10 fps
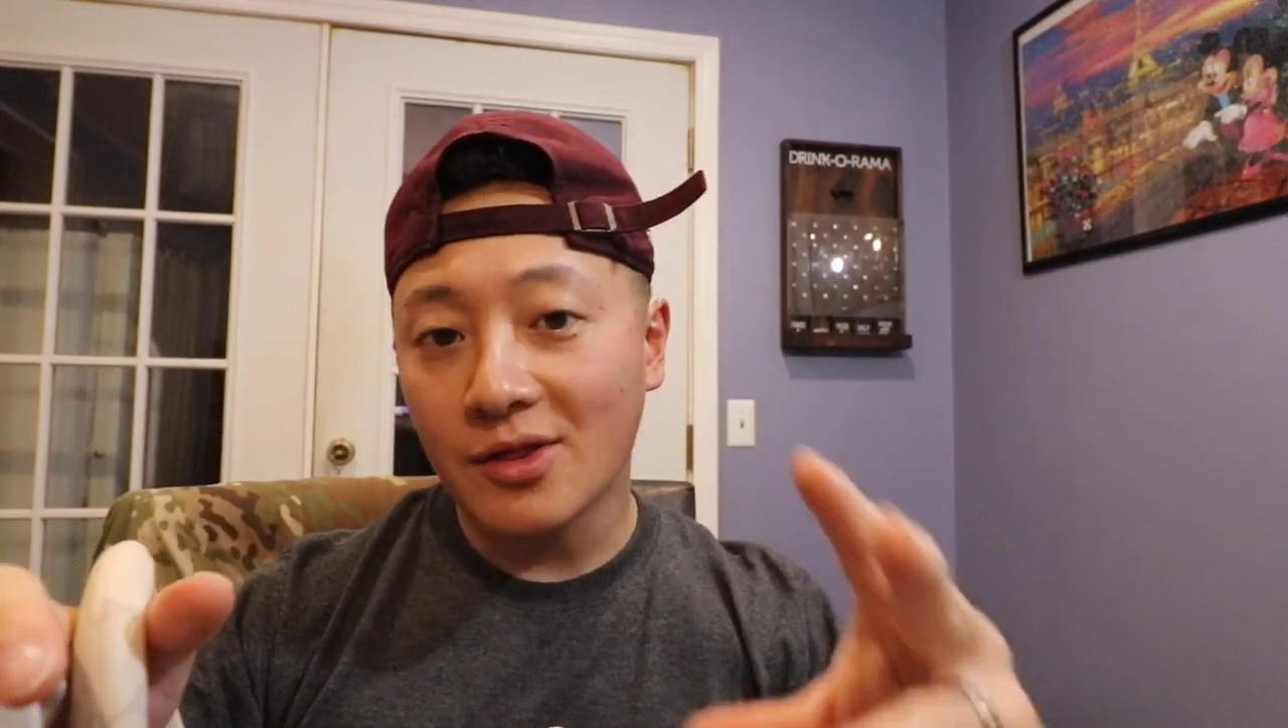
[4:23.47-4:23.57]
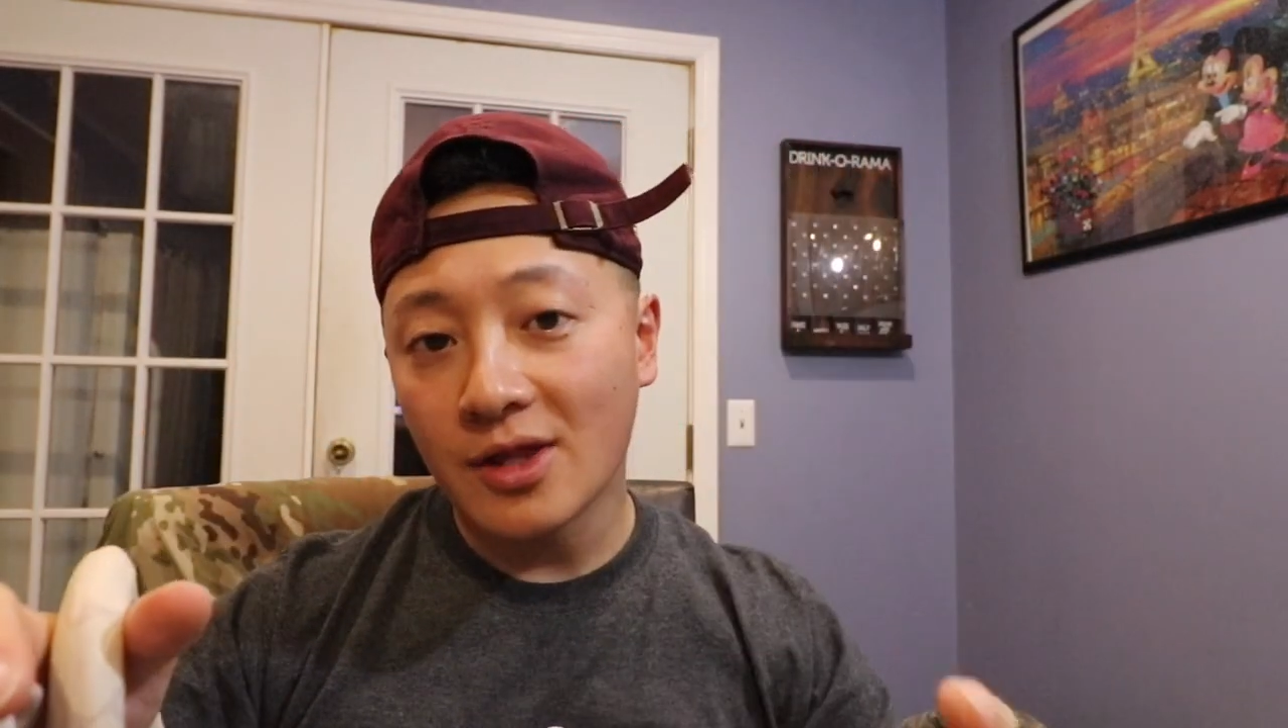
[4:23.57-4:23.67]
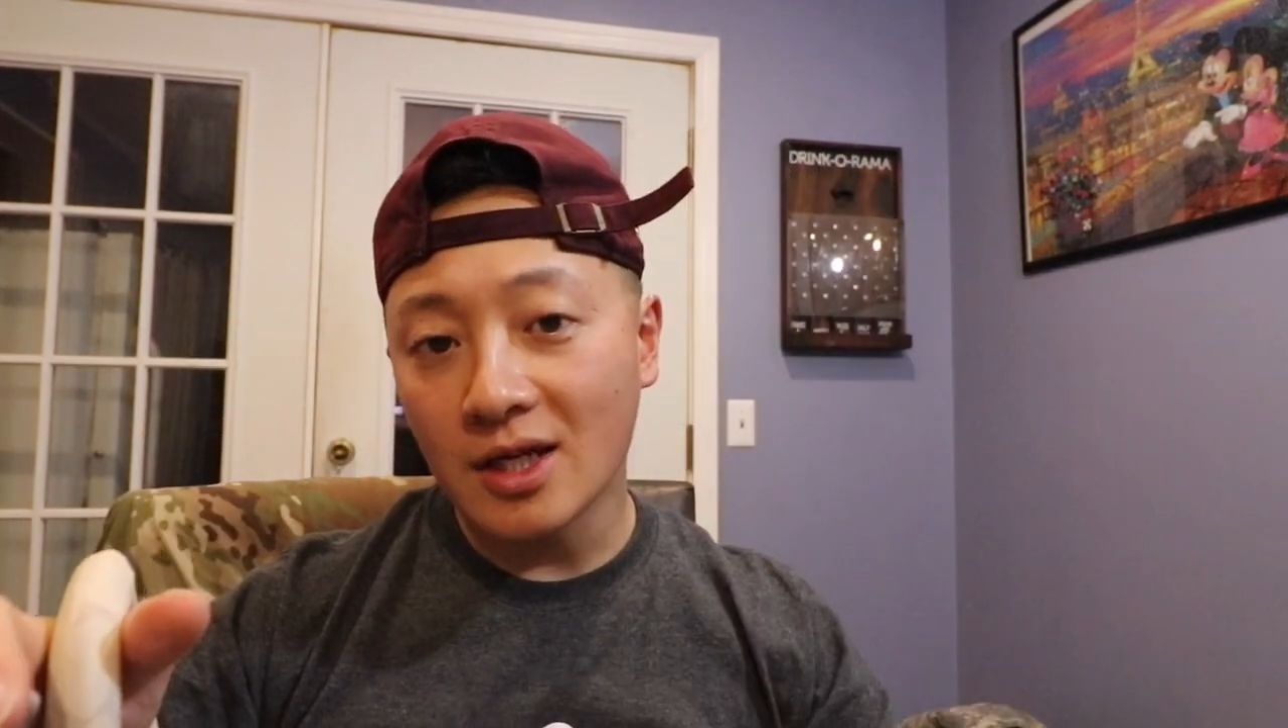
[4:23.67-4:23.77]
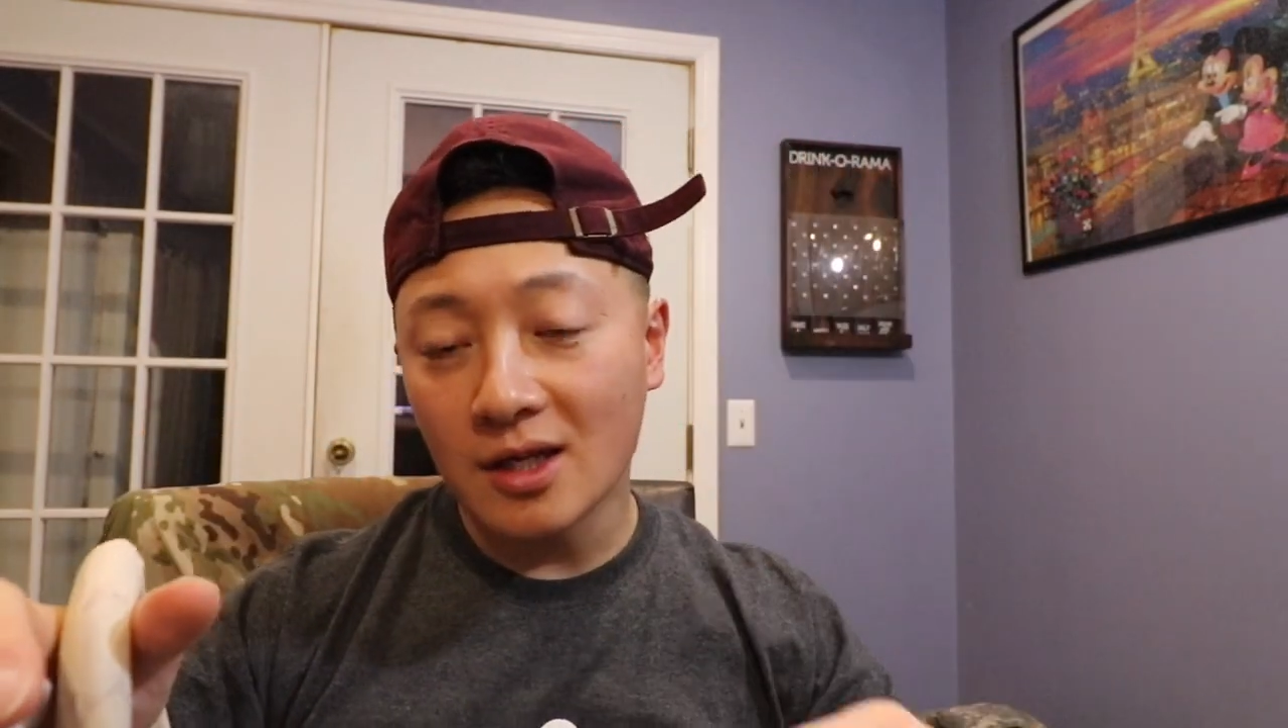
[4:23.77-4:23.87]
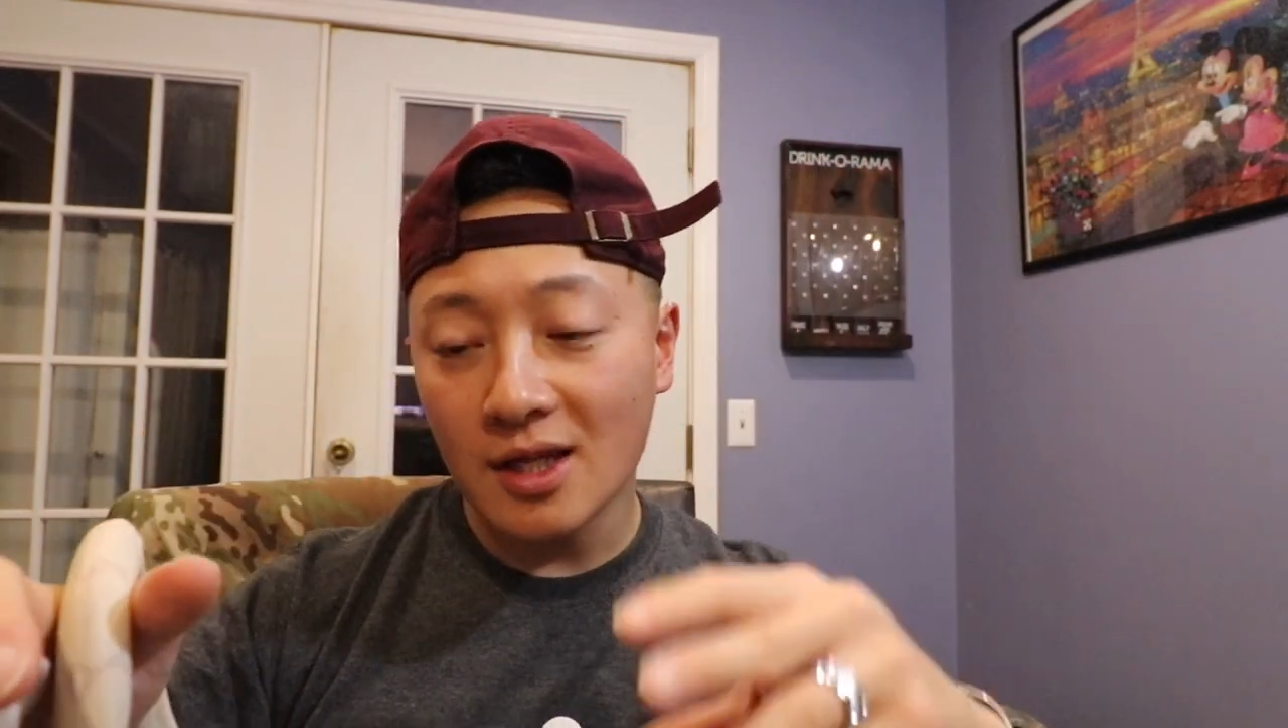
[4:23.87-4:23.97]

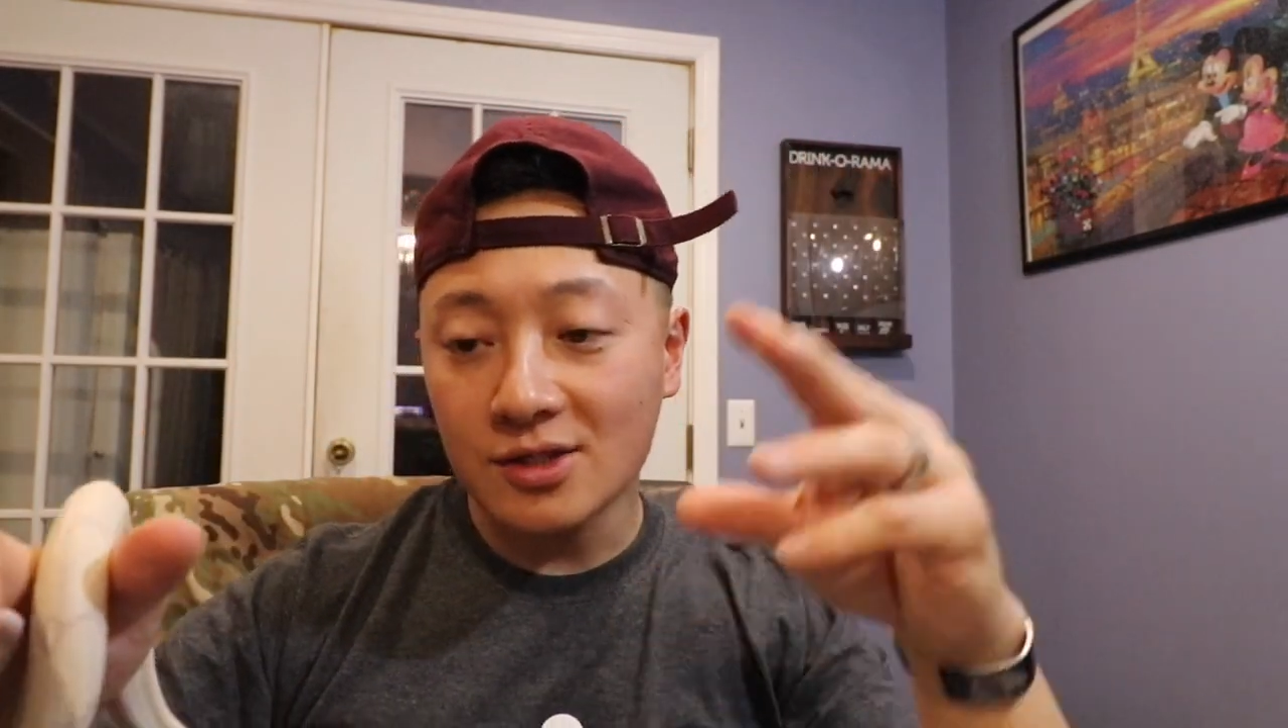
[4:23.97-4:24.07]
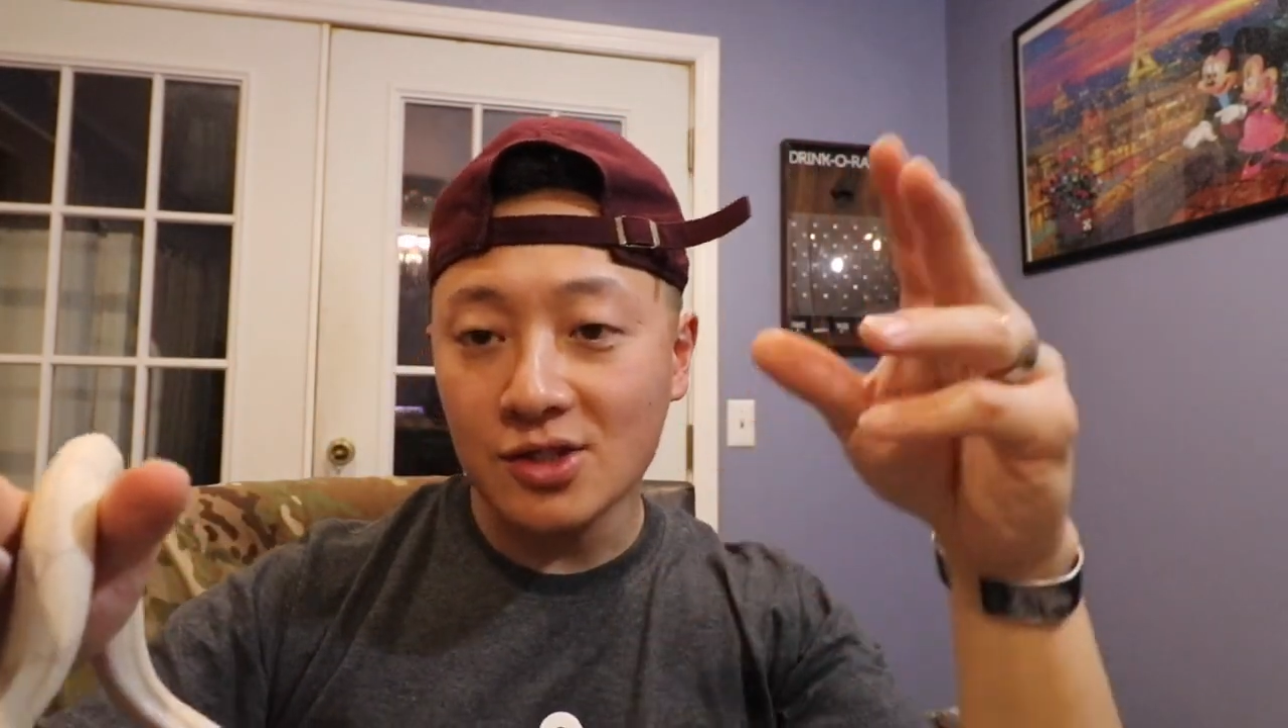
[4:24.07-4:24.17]
thingy that